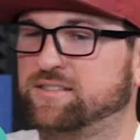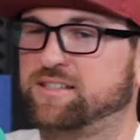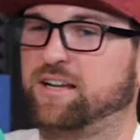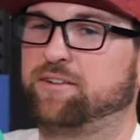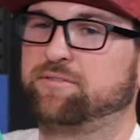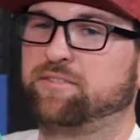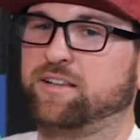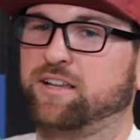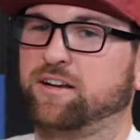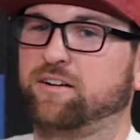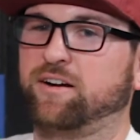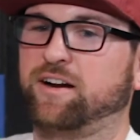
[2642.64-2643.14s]

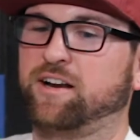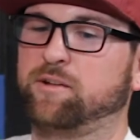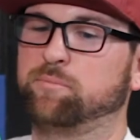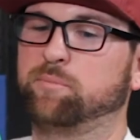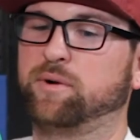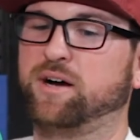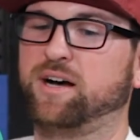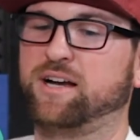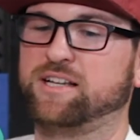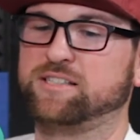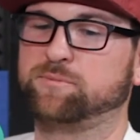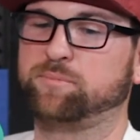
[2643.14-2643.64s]
definitely creating
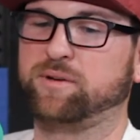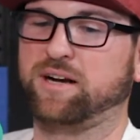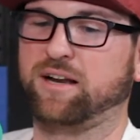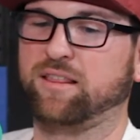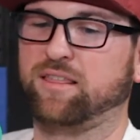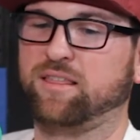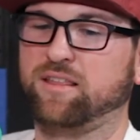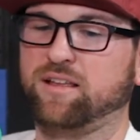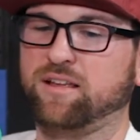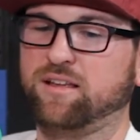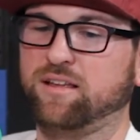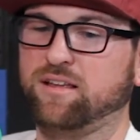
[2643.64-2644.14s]
buzz. But I
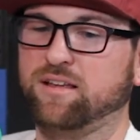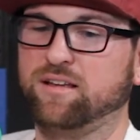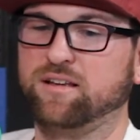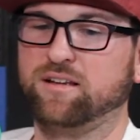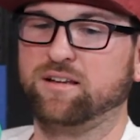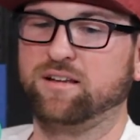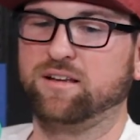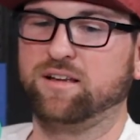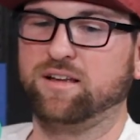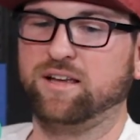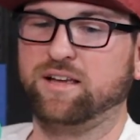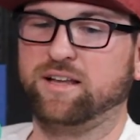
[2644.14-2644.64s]
think
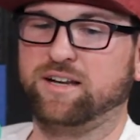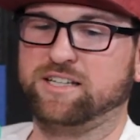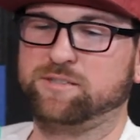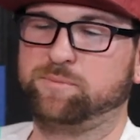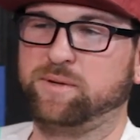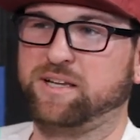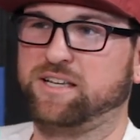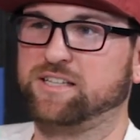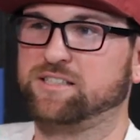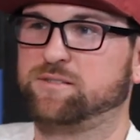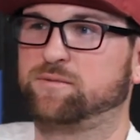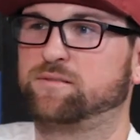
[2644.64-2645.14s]
it is
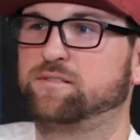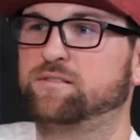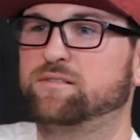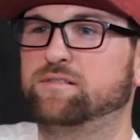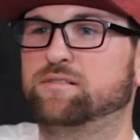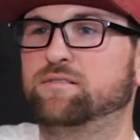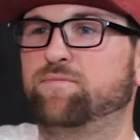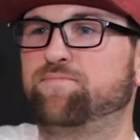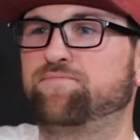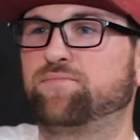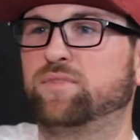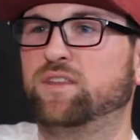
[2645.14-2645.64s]
because
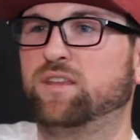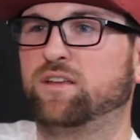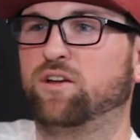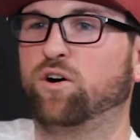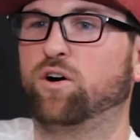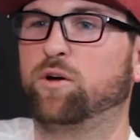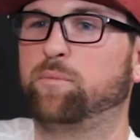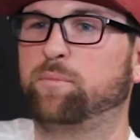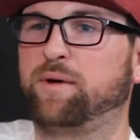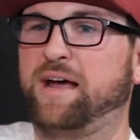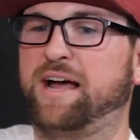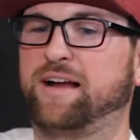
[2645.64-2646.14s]

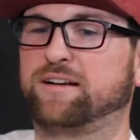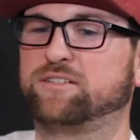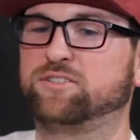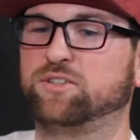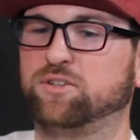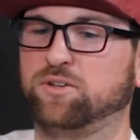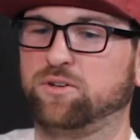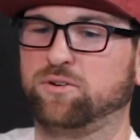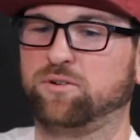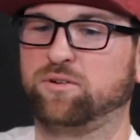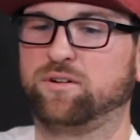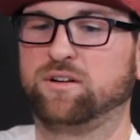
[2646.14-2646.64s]
going back
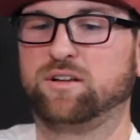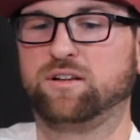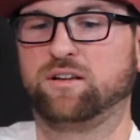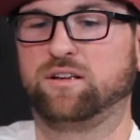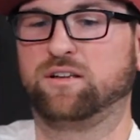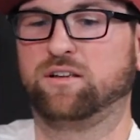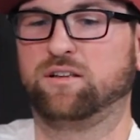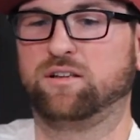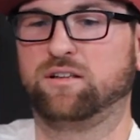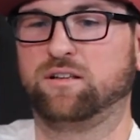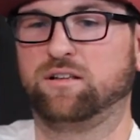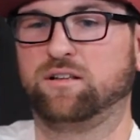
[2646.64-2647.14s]
to
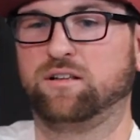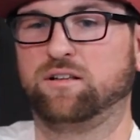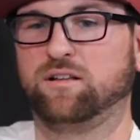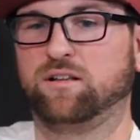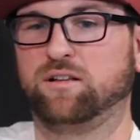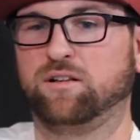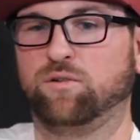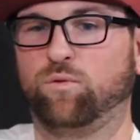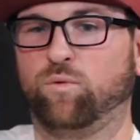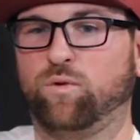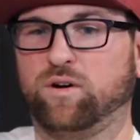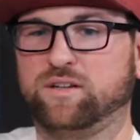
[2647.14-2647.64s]

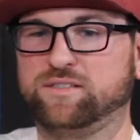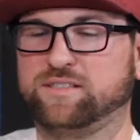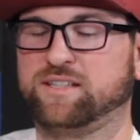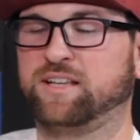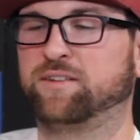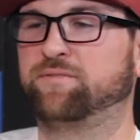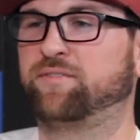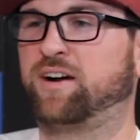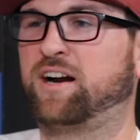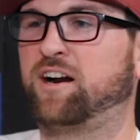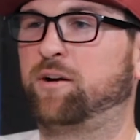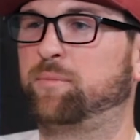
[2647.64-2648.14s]
what is the
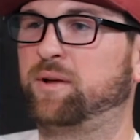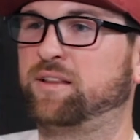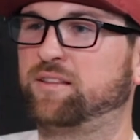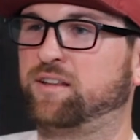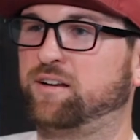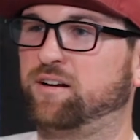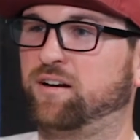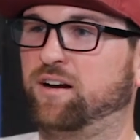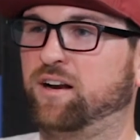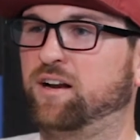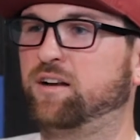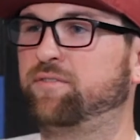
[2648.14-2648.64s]
environment that
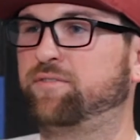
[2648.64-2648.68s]
you're in?